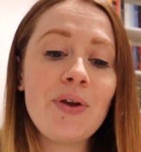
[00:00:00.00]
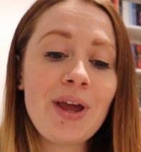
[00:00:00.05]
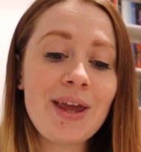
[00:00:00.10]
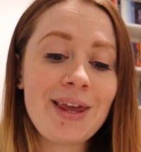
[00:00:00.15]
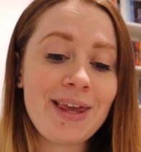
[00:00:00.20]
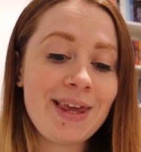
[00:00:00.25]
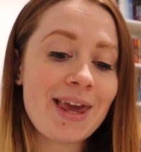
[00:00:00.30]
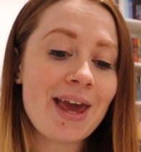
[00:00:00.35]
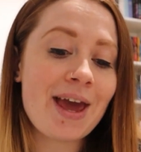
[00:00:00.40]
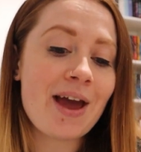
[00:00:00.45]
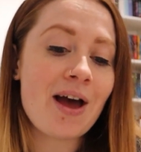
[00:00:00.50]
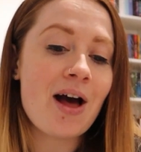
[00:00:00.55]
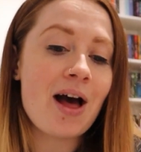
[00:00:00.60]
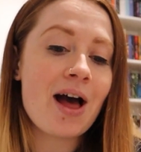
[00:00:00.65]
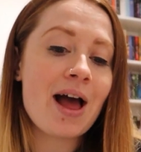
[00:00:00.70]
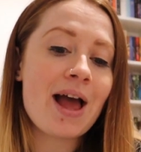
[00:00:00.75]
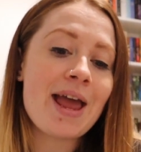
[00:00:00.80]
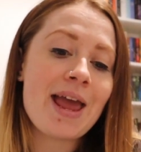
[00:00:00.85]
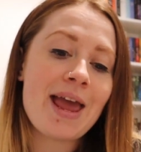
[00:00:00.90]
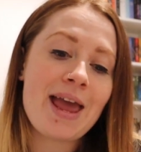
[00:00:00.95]
yeah,
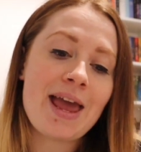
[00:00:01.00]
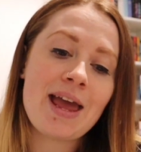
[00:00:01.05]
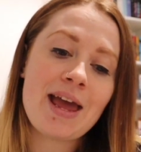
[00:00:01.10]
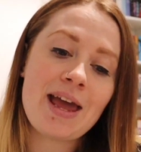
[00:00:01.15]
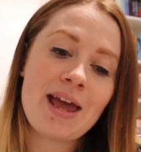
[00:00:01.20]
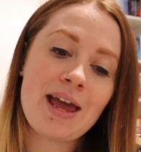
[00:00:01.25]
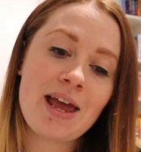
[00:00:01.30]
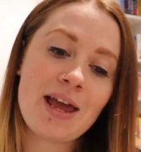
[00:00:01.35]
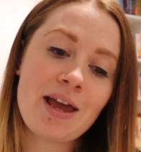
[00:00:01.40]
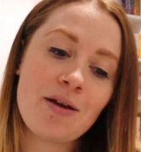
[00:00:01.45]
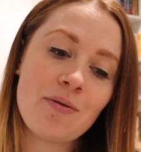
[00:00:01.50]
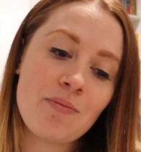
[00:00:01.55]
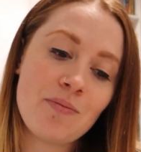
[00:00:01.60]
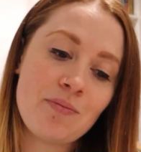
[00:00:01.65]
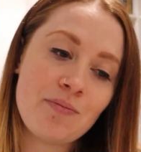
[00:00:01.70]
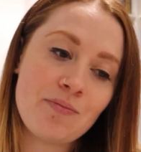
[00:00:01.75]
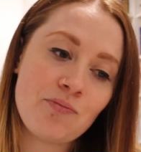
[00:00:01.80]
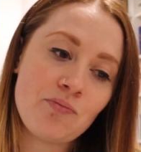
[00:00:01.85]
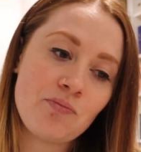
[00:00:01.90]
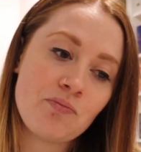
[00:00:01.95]
I
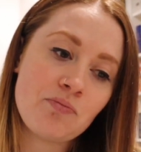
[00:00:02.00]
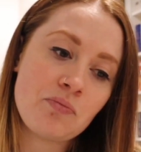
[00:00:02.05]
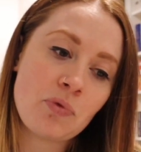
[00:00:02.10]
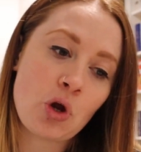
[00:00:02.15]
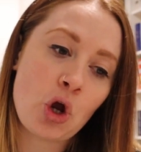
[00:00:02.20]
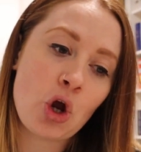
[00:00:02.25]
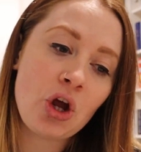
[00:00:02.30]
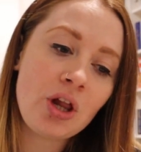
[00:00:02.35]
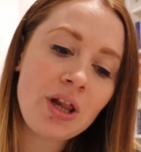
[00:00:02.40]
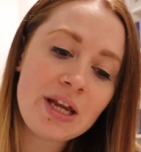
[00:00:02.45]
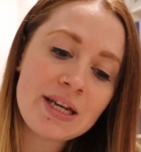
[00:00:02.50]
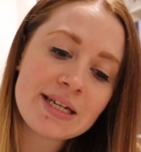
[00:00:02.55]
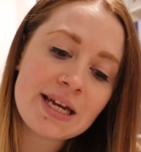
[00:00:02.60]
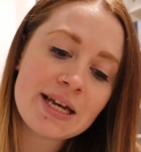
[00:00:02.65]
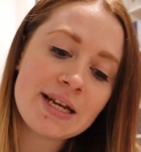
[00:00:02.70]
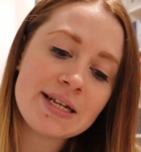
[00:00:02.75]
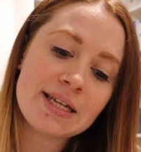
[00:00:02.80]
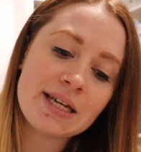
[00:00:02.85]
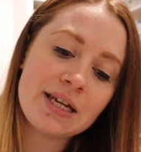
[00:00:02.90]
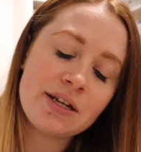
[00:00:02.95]
am early
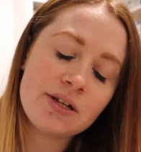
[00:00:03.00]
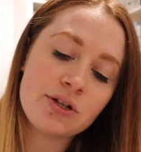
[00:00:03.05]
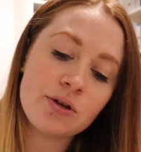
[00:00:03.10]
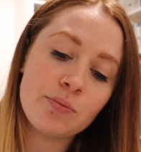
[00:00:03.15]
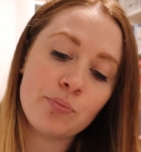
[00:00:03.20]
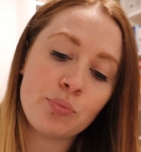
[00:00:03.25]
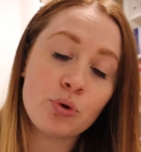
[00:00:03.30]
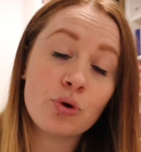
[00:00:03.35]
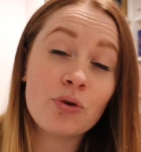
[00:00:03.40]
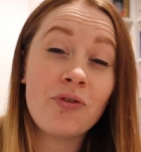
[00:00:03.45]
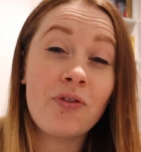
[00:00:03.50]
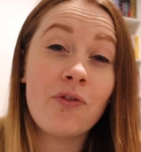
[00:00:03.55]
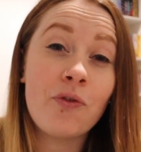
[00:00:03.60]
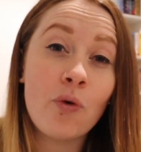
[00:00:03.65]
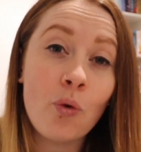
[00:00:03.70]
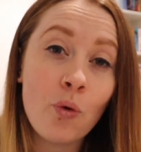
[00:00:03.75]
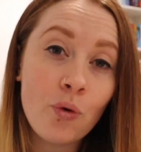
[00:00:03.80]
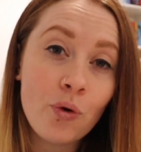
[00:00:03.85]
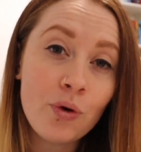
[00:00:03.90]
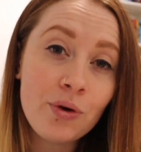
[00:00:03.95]
days into book
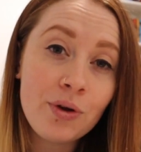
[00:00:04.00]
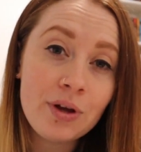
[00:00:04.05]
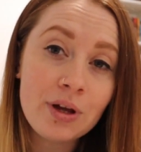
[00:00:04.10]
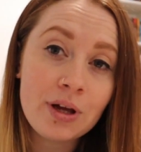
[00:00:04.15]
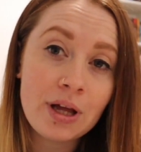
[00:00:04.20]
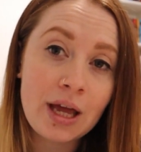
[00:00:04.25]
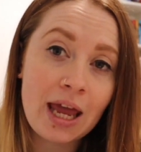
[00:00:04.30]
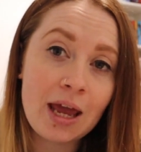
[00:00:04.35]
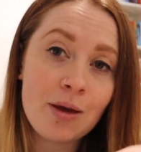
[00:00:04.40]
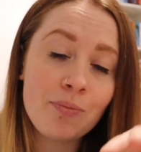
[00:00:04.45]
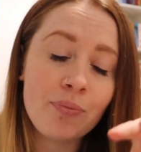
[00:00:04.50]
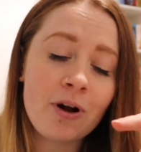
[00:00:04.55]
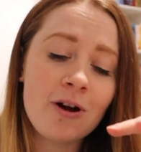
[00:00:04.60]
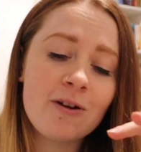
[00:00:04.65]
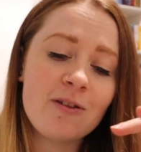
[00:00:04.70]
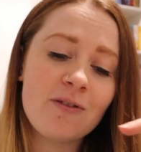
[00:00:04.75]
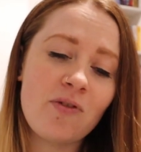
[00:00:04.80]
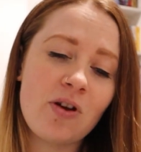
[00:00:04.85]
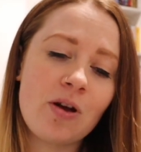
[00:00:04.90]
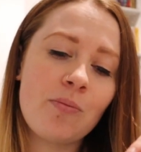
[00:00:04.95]
4. Empire
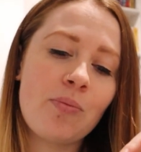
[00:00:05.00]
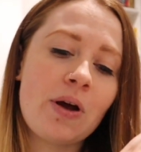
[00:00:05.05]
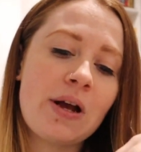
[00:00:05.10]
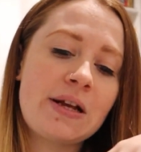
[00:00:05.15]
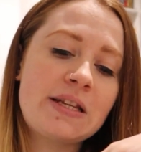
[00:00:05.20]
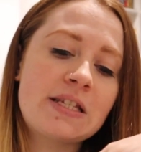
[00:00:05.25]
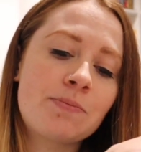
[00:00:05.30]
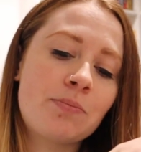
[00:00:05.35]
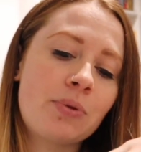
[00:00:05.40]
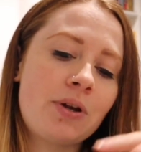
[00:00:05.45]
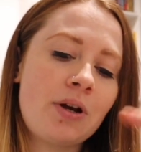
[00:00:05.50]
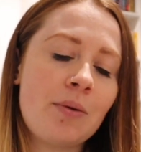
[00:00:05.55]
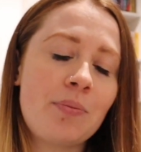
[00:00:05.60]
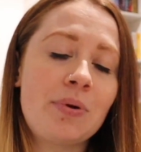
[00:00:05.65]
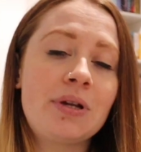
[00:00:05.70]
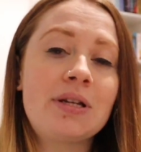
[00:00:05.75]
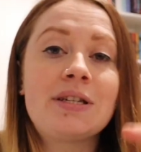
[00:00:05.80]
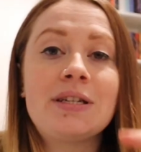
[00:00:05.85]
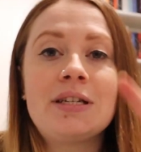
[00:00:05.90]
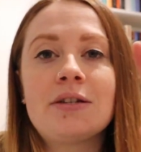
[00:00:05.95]
of the Vampires split up
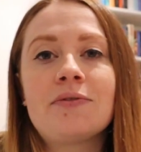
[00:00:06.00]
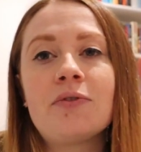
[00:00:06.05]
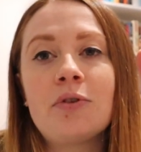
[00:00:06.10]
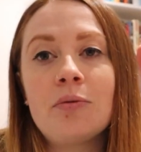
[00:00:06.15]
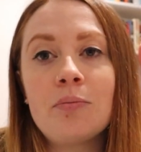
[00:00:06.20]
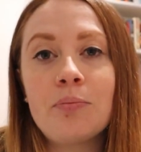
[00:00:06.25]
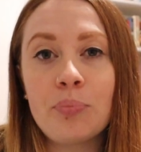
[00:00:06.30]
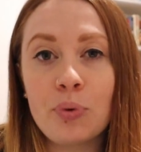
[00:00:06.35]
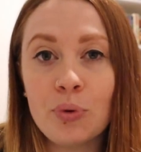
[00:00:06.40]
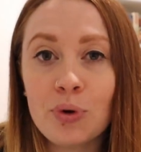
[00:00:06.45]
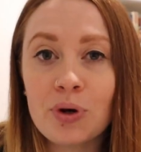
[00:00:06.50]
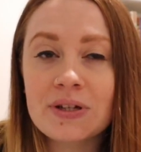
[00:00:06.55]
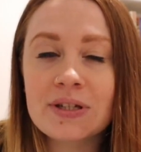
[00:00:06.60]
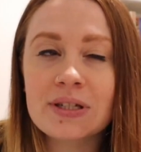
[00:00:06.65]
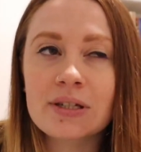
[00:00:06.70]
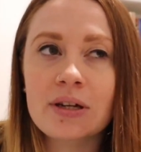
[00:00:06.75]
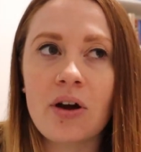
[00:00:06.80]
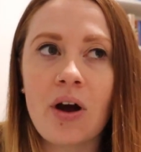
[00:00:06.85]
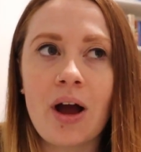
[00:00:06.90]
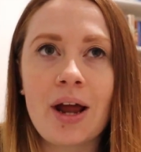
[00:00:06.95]
into different
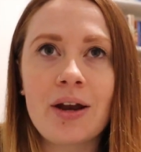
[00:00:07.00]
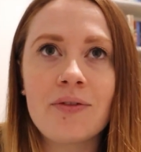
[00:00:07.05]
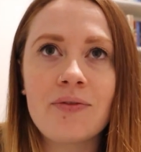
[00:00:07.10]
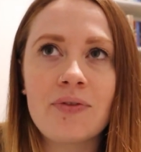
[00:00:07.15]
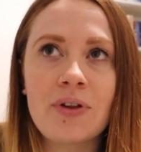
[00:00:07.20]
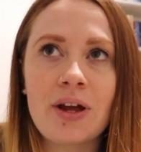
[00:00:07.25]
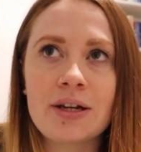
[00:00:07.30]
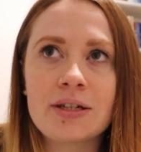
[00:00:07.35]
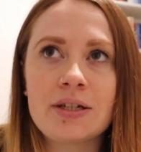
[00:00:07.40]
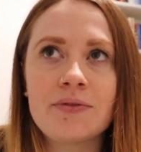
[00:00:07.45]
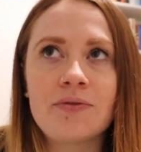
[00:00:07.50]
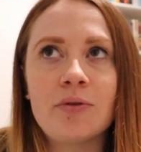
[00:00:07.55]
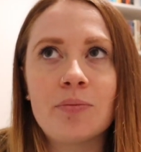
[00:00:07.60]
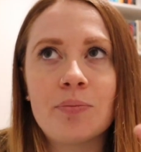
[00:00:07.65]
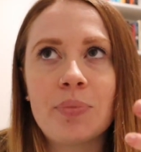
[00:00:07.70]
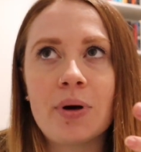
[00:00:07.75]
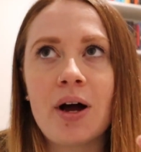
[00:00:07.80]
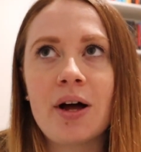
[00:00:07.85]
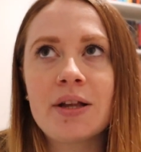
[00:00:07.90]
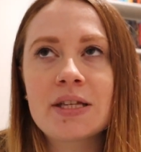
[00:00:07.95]
books, kind of like different
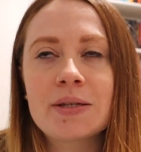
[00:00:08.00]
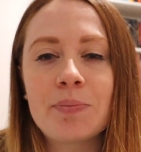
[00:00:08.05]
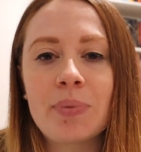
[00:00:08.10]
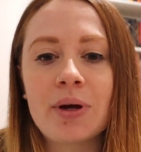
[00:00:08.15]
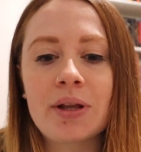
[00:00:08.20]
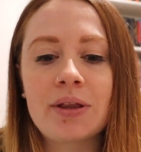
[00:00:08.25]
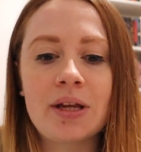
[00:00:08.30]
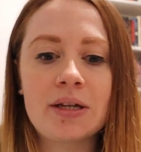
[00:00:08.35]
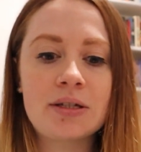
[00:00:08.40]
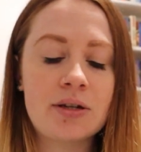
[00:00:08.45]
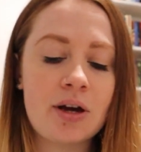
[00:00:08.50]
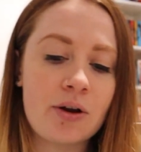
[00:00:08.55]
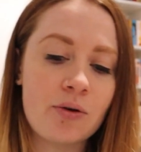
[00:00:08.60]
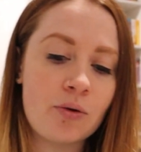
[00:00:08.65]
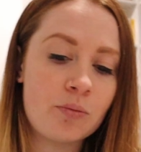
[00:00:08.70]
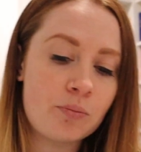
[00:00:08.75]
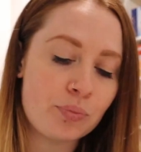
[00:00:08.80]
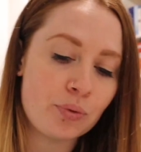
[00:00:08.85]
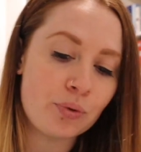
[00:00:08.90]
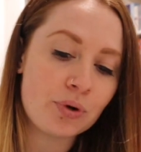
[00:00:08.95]
parts, but they're
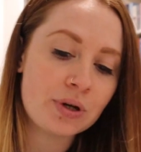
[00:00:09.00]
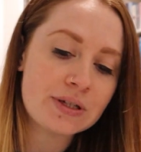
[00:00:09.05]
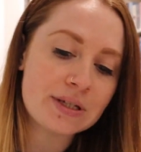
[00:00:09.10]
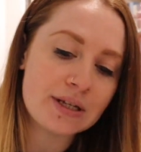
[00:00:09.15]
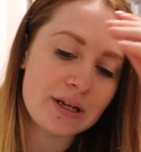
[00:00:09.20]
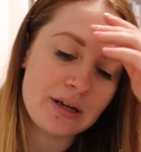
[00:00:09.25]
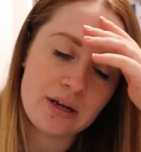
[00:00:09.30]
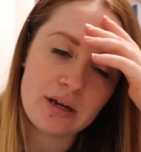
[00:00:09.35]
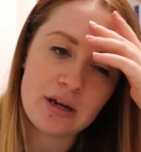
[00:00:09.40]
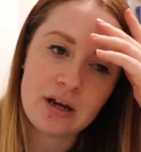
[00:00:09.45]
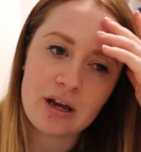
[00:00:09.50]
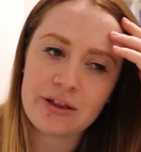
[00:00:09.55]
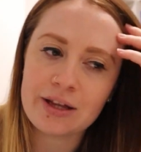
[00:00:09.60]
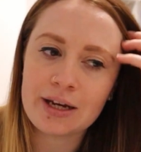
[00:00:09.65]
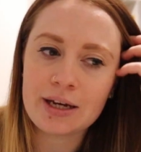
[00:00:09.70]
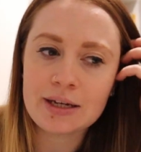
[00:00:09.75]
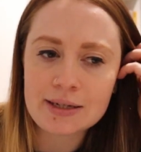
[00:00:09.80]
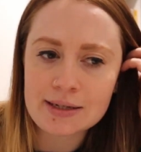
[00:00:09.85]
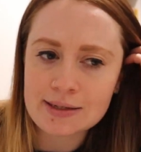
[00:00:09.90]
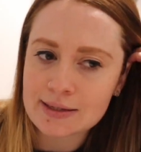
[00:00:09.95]
titled books. I
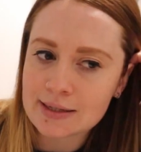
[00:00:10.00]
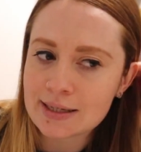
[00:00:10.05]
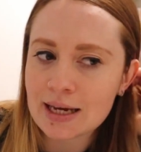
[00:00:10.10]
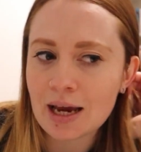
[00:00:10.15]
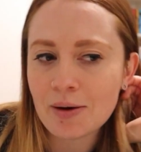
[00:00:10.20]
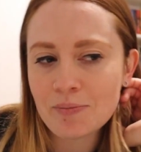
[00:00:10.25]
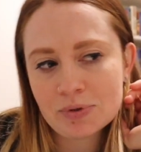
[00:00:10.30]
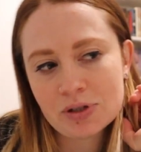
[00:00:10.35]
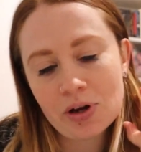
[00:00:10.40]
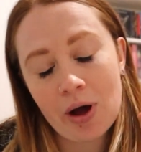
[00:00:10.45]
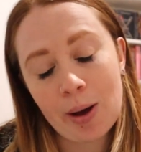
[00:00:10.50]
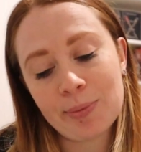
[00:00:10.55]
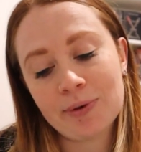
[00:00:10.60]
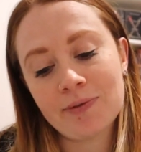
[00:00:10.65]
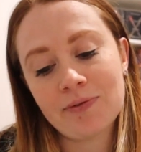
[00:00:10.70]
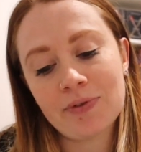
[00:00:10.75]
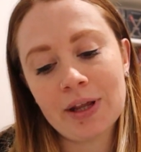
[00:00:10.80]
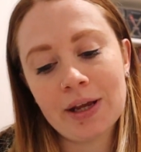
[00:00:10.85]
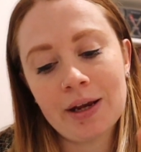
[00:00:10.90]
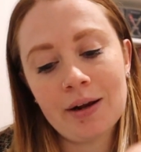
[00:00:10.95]
think it does the same type
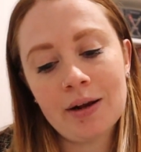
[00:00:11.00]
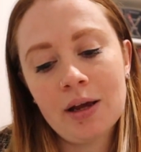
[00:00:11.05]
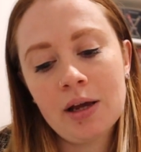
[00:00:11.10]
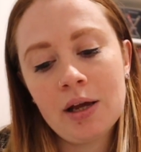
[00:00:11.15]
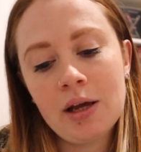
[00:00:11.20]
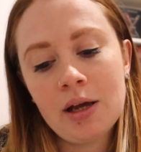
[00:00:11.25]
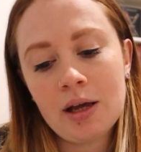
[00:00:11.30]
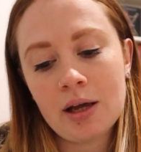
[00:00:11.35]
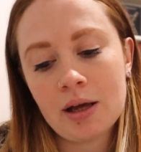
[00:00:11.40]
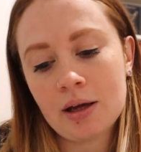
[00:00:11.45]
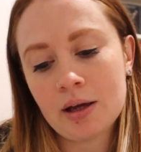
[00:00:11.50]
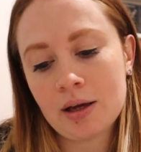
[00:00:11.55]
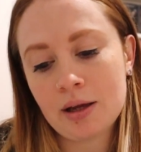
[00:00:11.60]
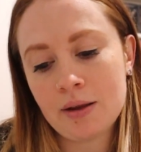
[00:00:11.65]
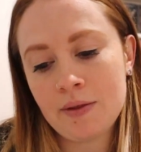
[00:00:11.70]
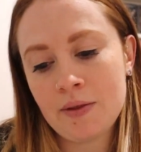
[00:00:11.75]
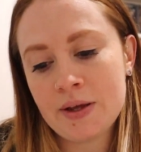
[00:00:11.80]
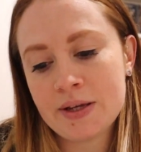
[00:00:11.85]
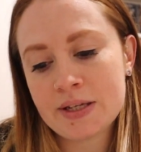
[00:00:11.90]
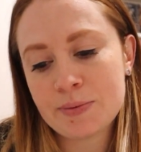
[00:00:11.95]
of thing.
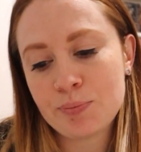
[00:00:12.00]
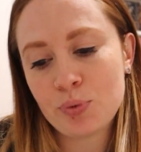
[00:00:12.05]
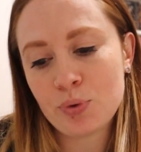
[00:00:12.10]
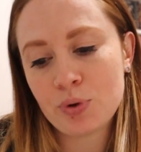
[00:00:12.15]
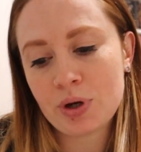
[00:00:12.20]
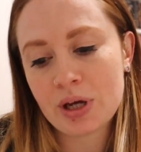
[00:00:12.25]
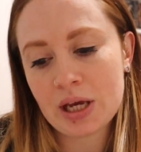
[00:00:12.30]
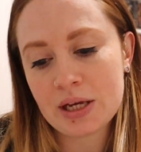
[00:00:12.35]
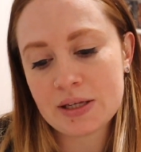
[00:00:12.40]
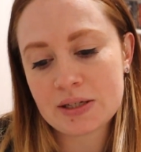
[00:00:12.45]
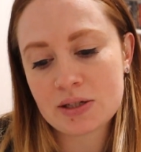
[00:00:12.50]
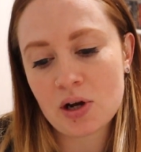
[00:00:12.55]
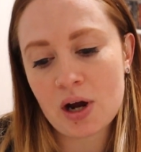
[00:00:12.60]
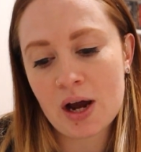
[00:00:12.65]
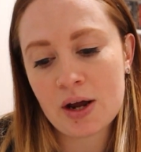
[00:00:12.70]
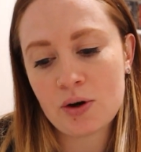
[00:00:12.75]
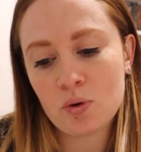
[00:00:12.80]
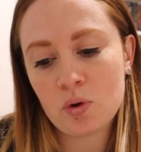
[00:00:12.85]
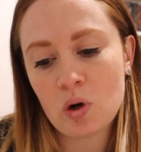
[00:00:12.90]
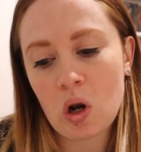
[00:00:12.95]
And this book is
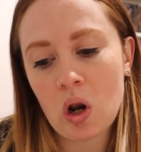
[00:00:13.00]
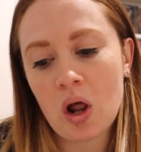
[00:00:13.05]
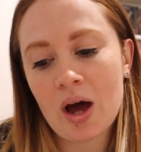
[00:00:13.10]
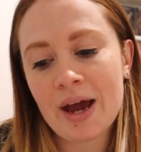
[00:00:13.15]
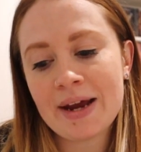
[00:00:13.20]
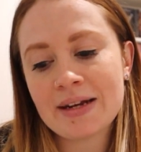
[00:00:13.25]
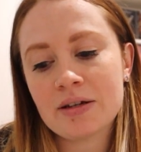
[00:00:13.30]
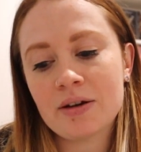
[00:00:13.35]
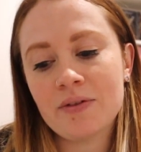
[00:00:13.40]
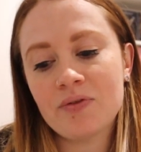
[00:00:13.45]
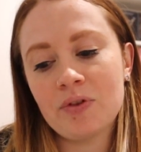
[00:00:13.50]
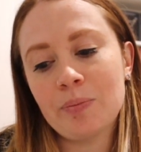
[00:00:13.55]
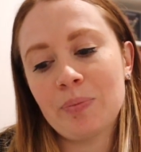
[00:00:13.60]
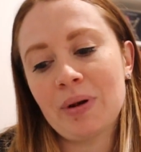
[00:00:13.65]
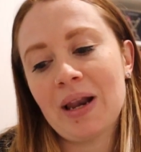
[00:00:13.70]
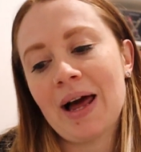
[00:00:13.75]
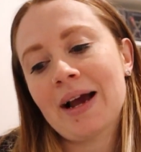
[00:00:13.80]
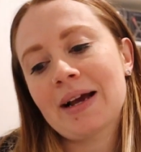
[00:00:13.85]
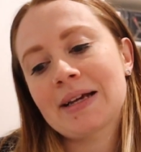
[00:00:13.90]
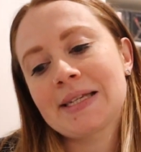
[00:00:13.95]
titled Light of the
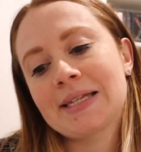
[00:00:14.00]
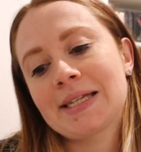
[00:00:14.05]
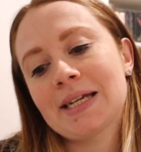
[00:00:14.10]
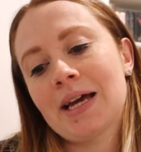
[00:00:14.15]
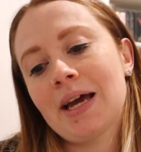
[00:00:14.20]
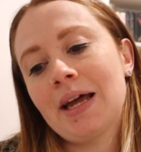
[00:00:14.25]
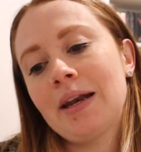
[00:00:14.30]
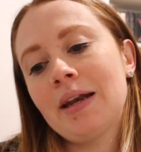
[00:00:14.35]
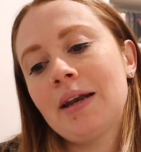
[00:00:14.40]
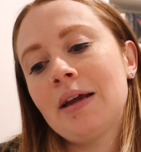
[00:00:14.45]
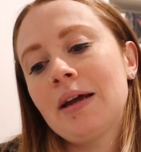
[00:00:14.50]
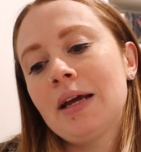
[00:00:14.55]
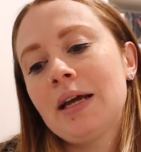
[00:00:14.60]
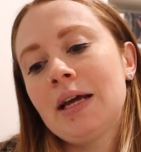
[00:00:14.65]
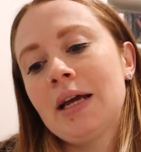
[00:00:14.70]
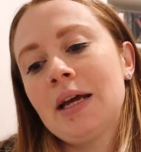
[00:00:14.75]
Black Sun,